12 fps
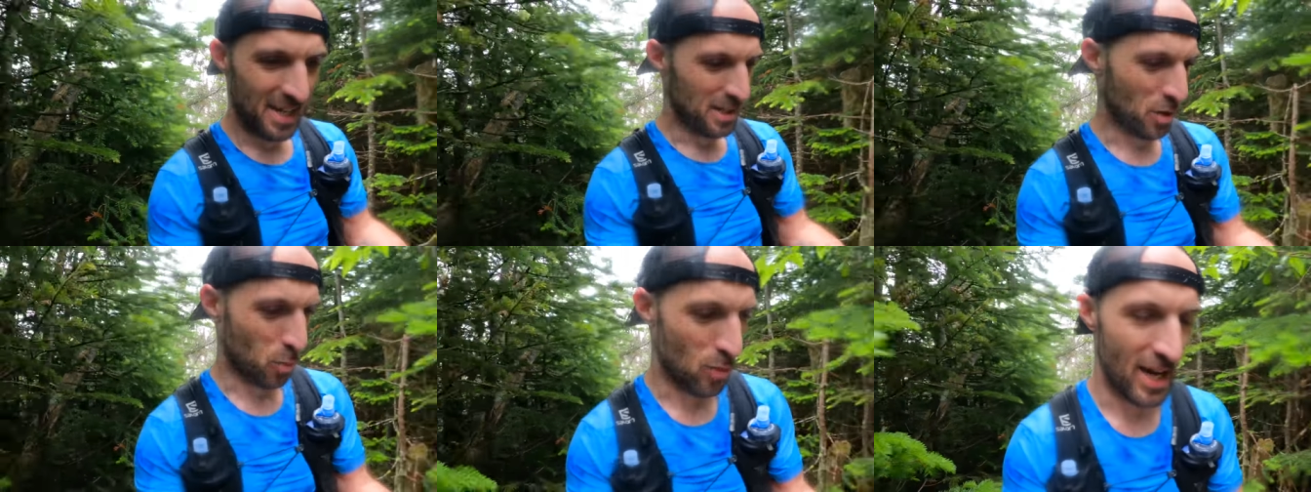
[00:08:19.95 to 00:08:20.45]

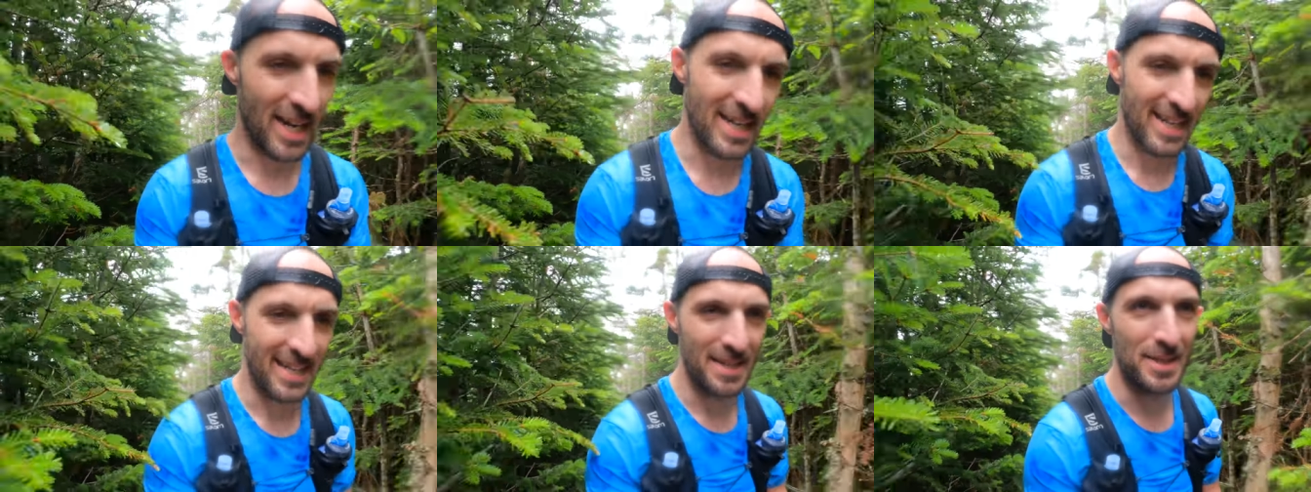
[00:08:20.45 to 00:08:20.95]
It's
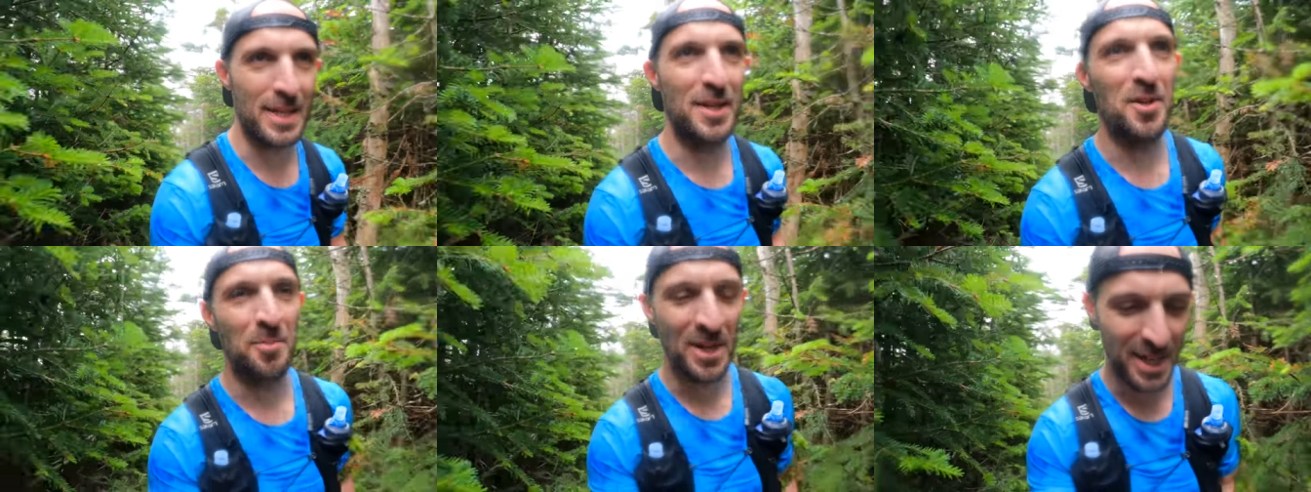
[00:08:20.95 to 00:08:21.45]
raining, it's
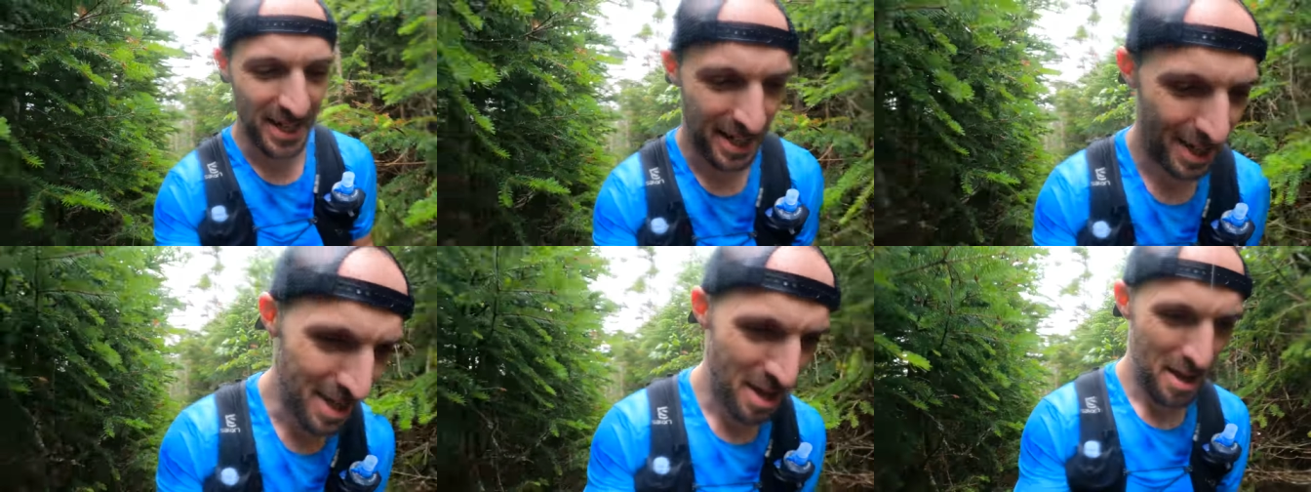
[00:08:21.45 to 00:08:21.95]
humid,
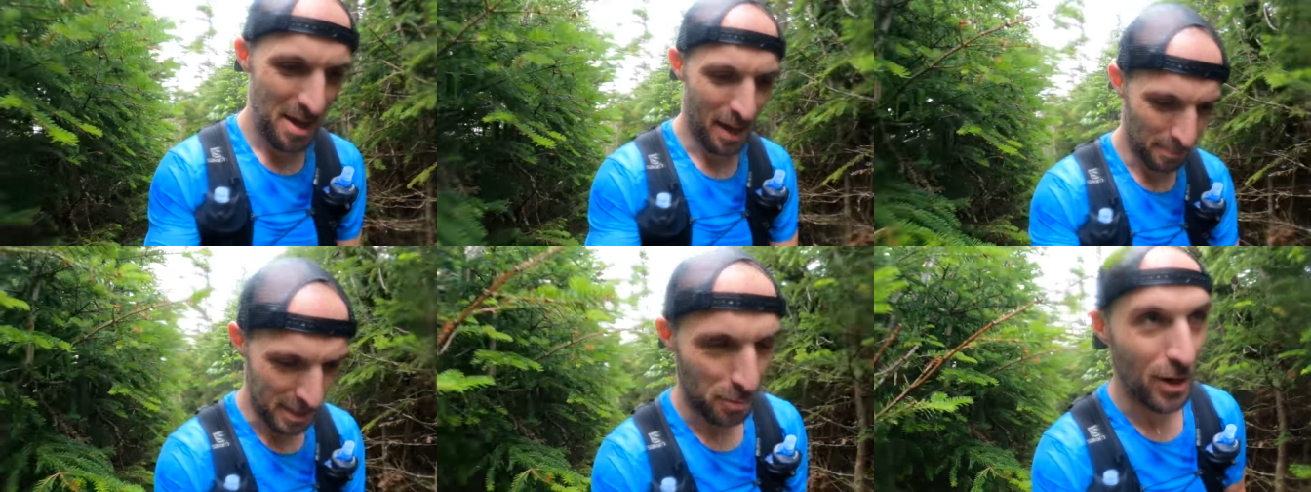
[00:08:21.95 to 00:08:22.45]

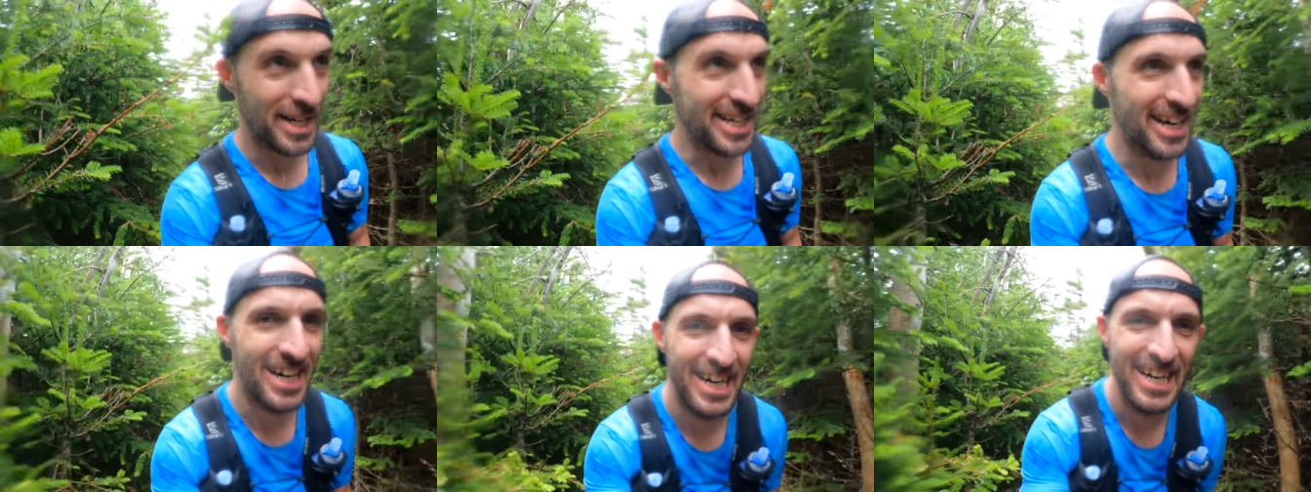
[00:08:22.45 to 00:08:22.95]
I'm
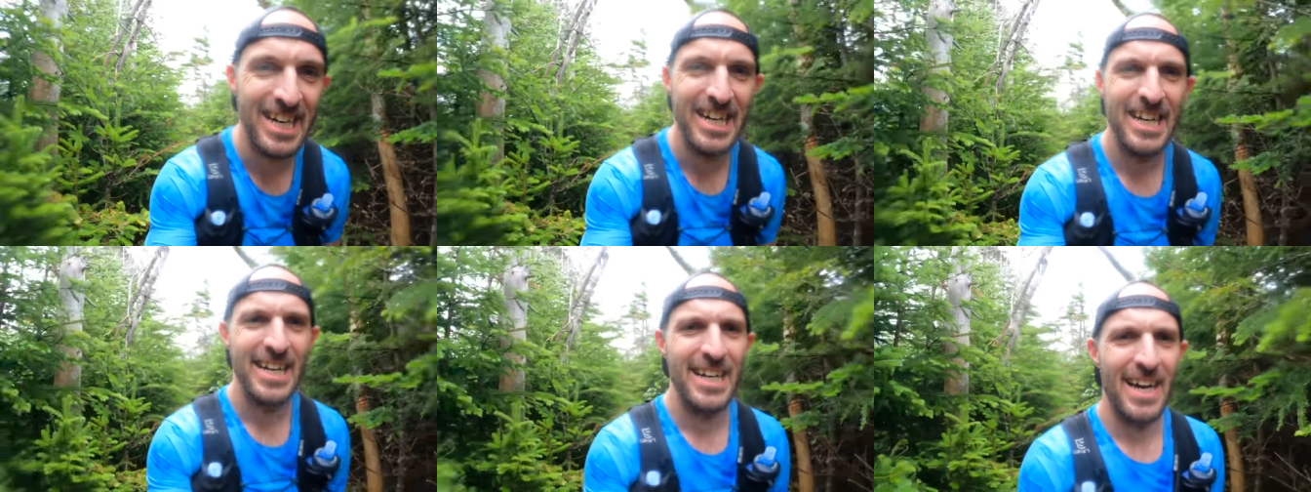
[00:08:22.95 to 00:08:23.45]
sweaty.
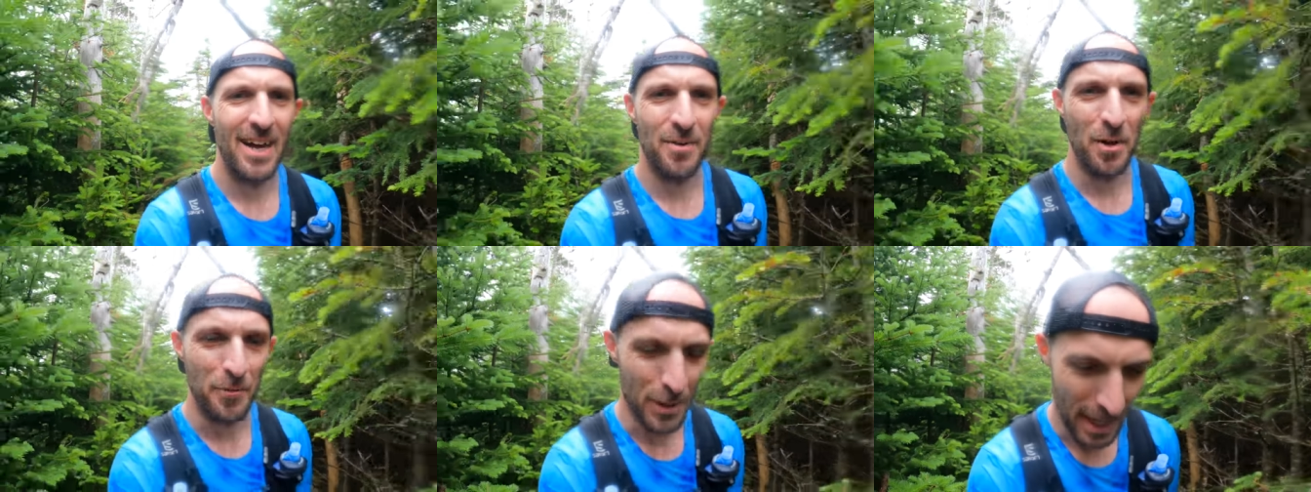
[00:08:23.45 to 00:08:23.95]
I don't
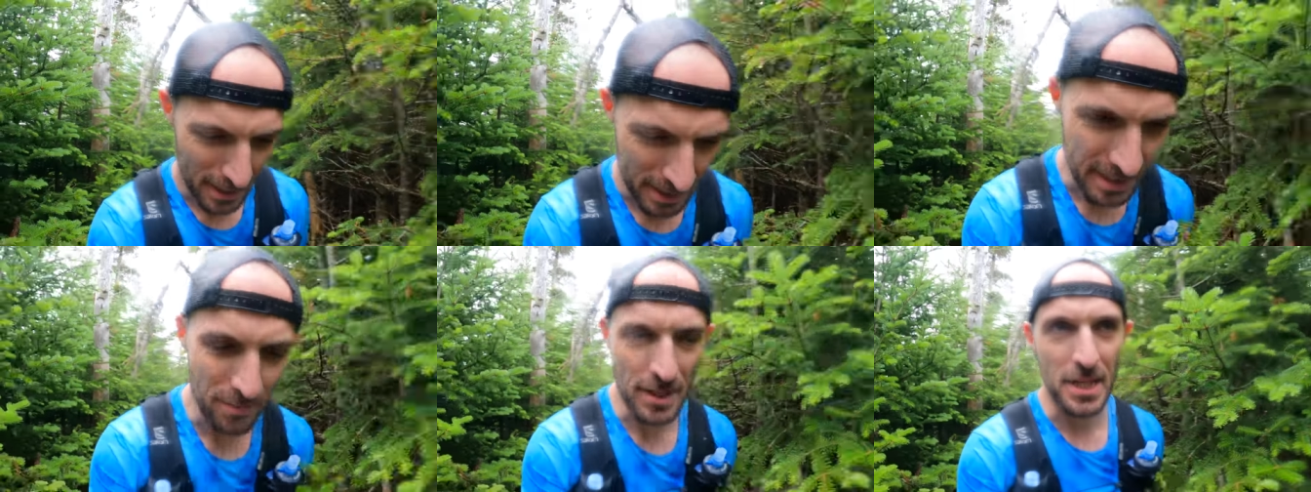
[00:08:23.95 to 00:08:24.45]
know if you guys
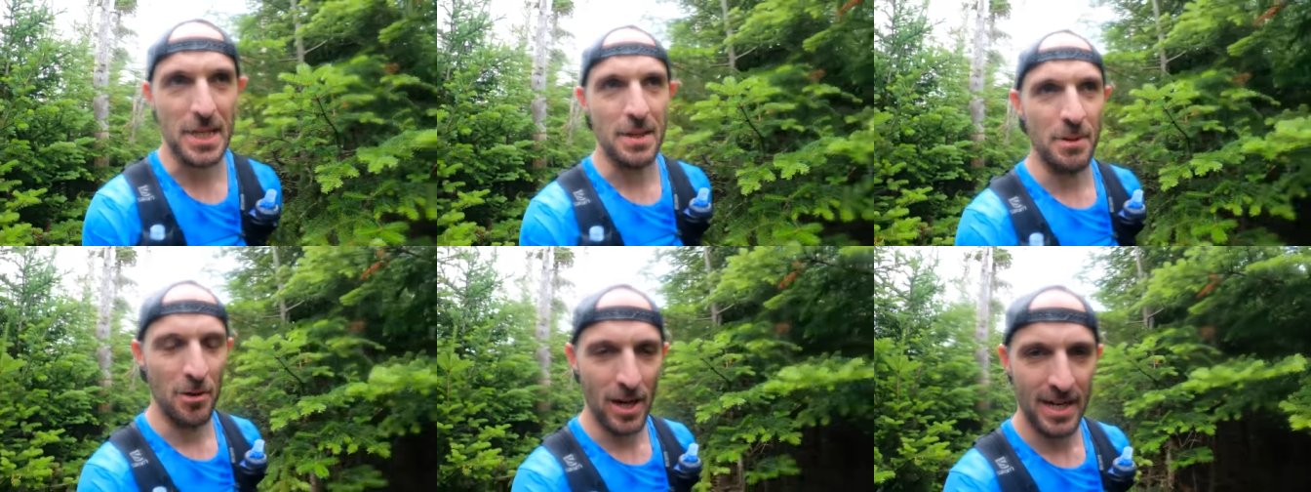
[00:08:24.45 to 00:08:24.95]
can even see
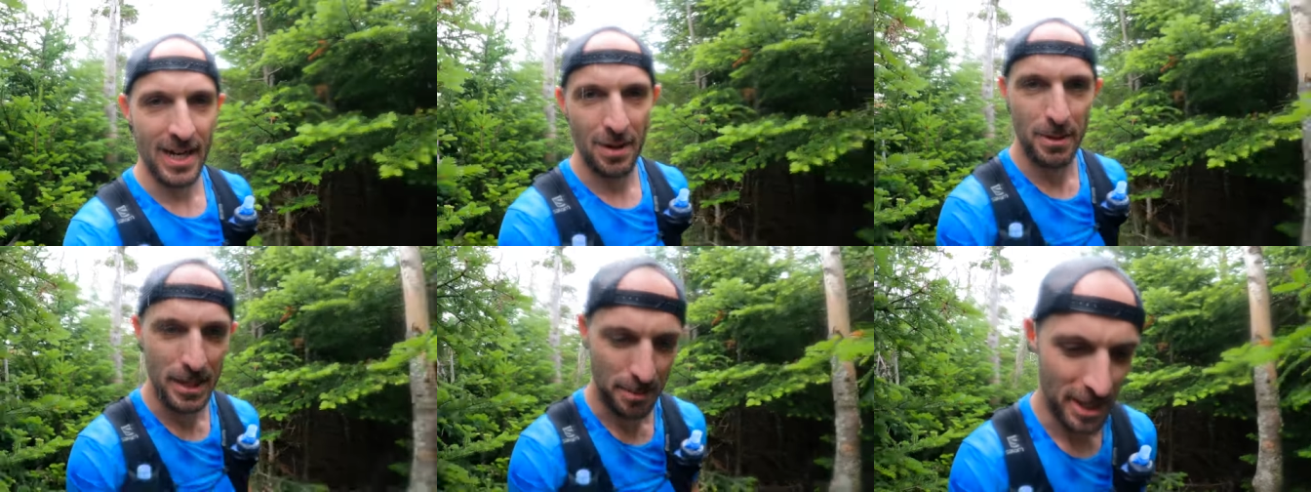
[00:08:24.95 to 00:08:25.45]
me right now
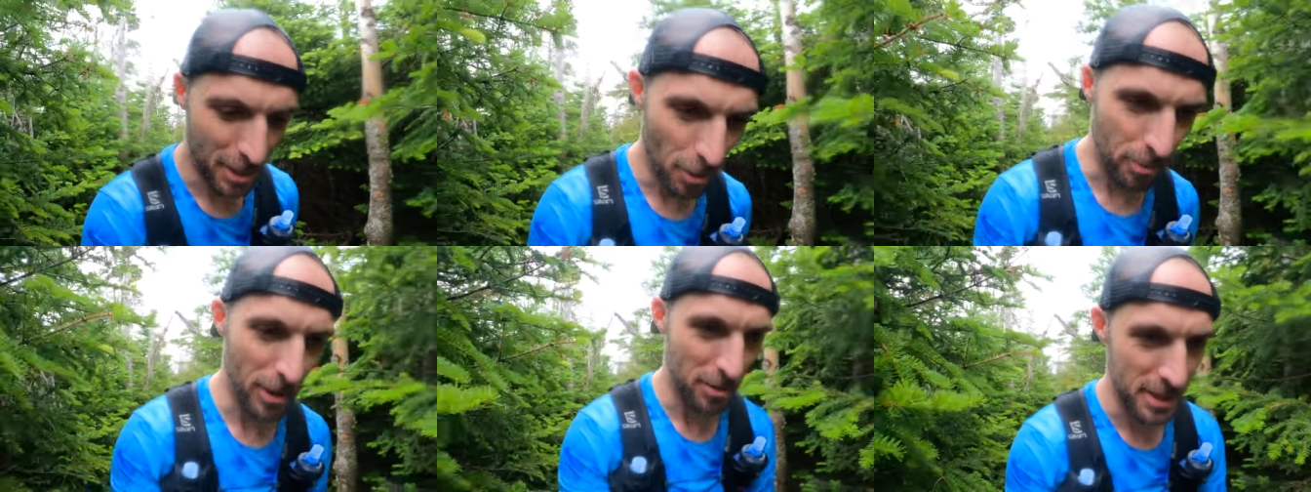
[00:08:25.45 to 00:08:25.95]
because my
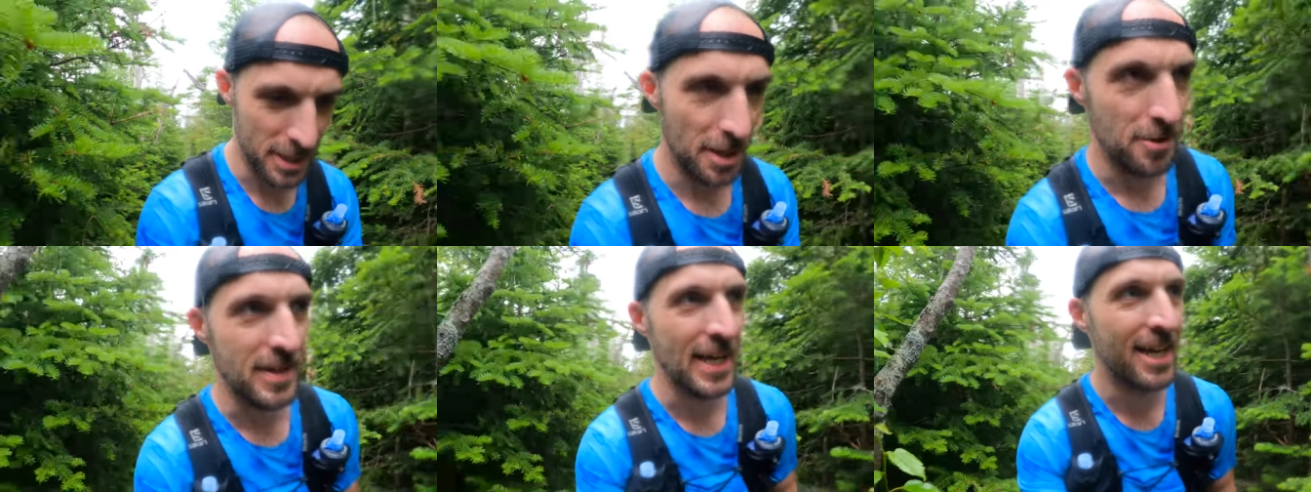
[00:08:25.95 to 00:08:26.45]
GoPro is
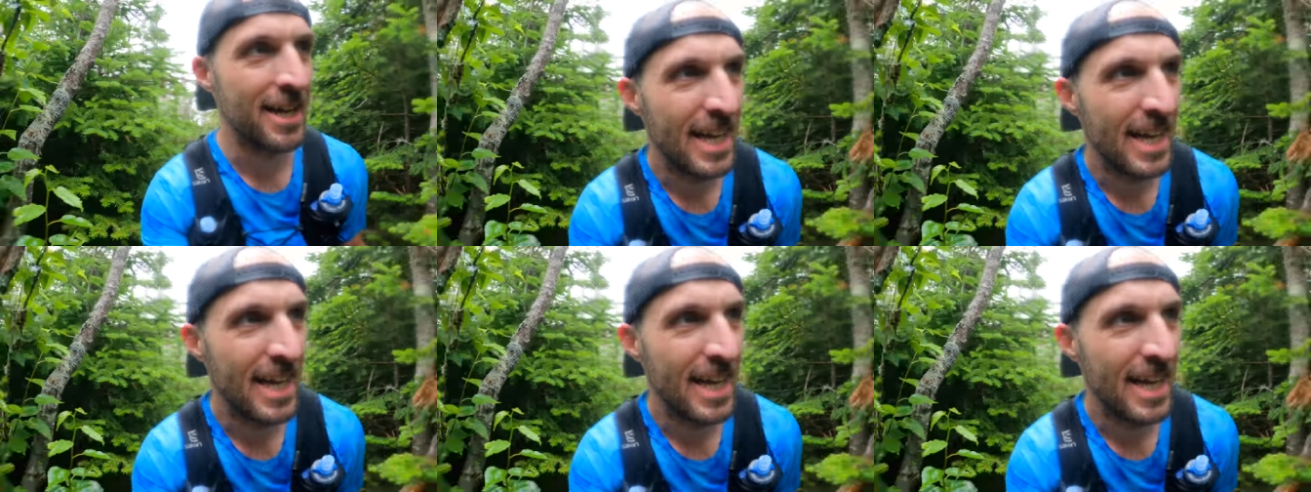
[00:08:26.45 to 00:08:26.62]
soaked.